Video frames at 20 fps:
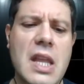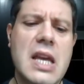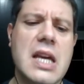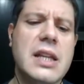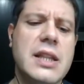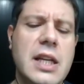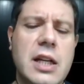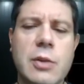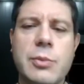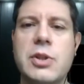
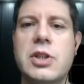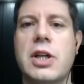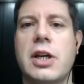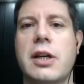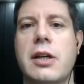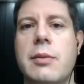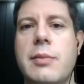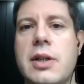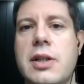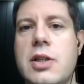And then I'll be
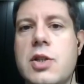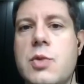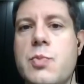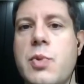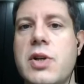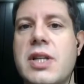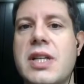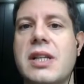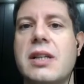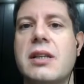talking about this
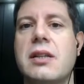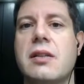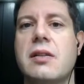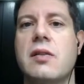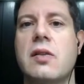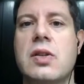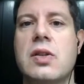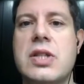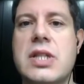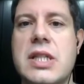
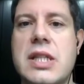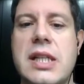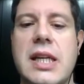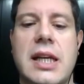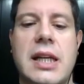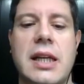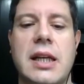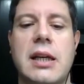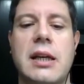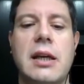particular
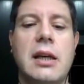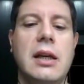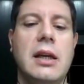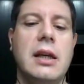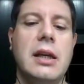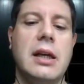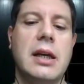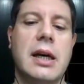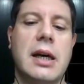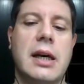study,
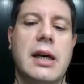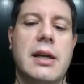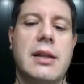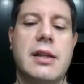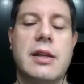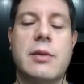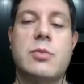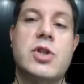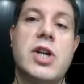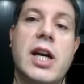uh,
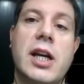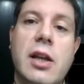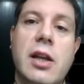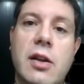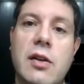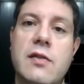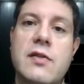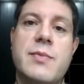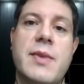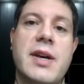the
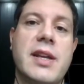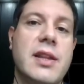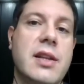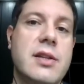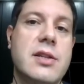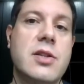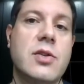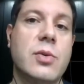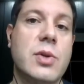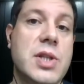objectives,
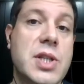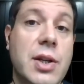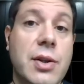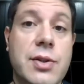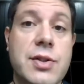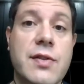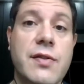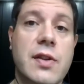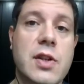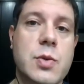methods, and
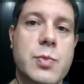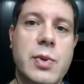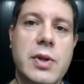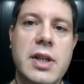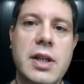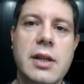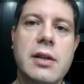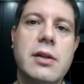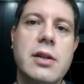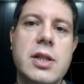results of this
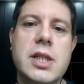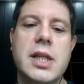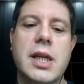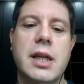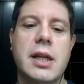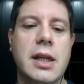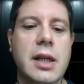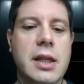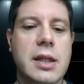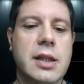particular
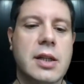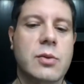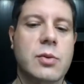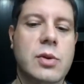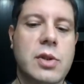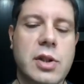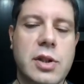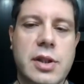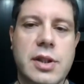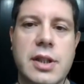study, and then we'll
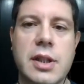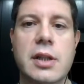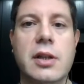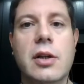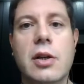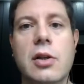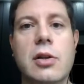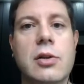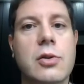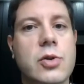look at the
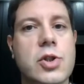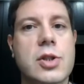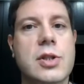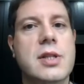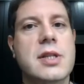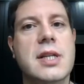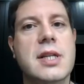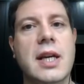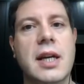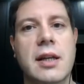
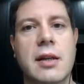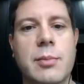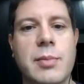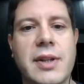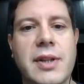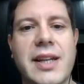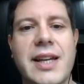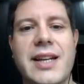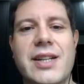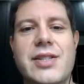conclusions and
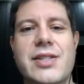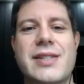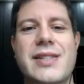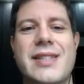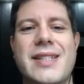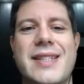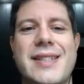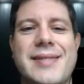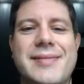implications.